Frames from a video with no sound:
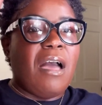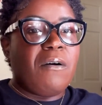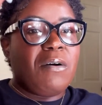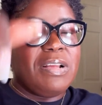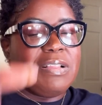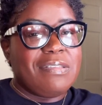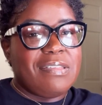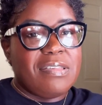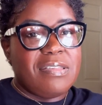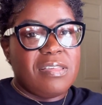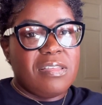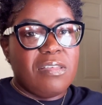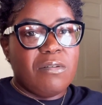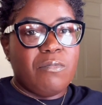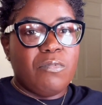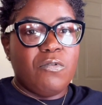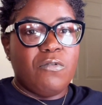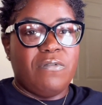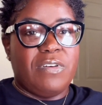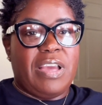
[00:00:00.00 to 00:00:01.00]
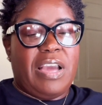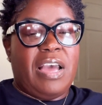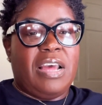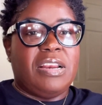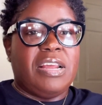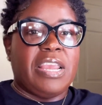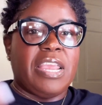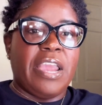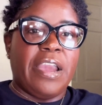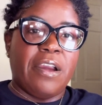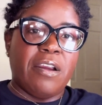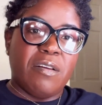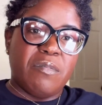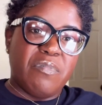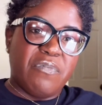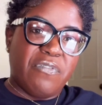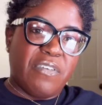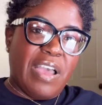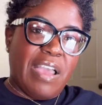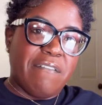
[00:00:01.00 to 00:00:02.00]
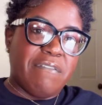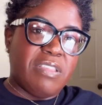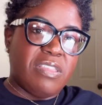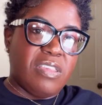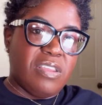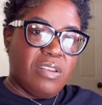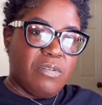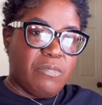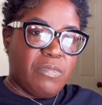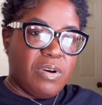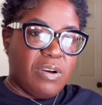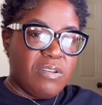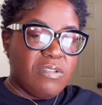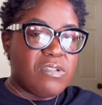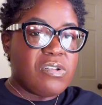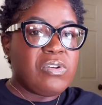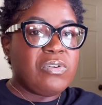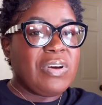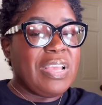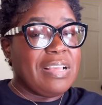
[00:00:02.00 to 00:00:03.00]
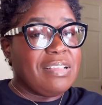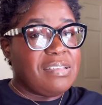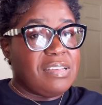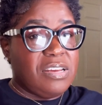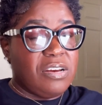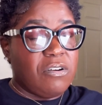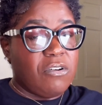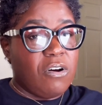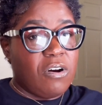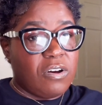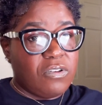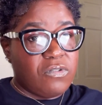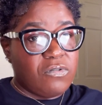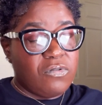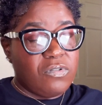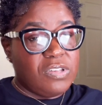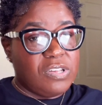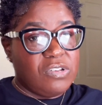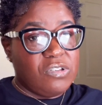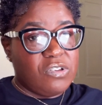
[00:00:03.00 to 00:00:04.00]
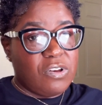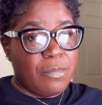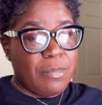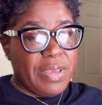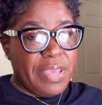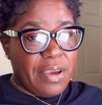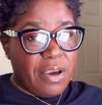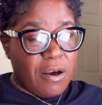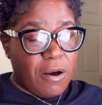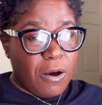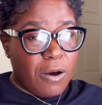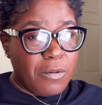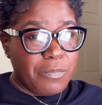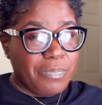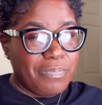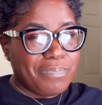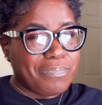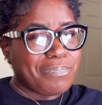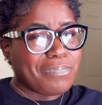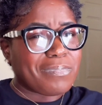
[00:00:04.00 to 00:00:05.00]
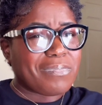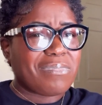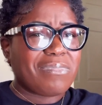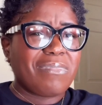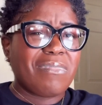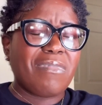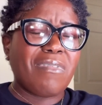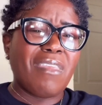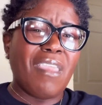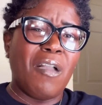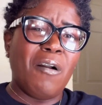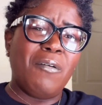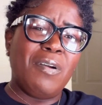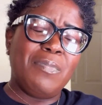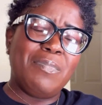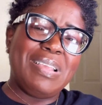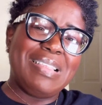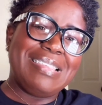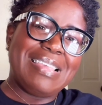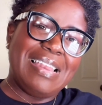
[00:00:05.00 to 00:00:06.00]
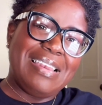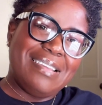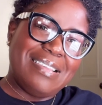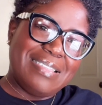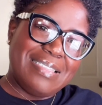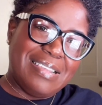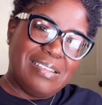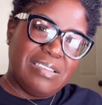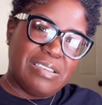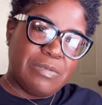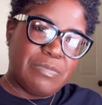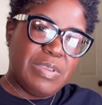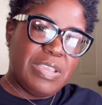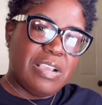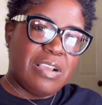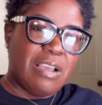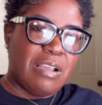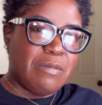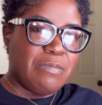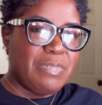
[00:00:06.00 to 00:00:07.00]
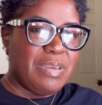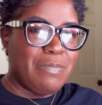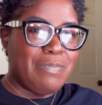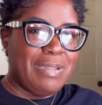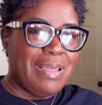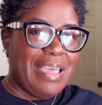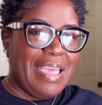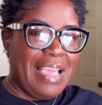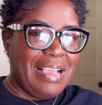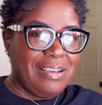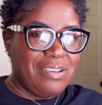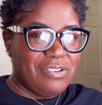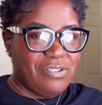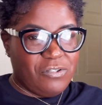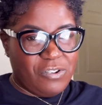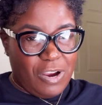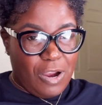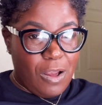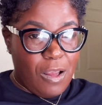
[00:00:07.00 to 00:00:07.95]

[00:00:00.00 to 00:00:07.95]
went to see the movie at the Carib 5 Cinemas located in Crossroads in Jamaica. And when me tell you, say Jamaican people extra,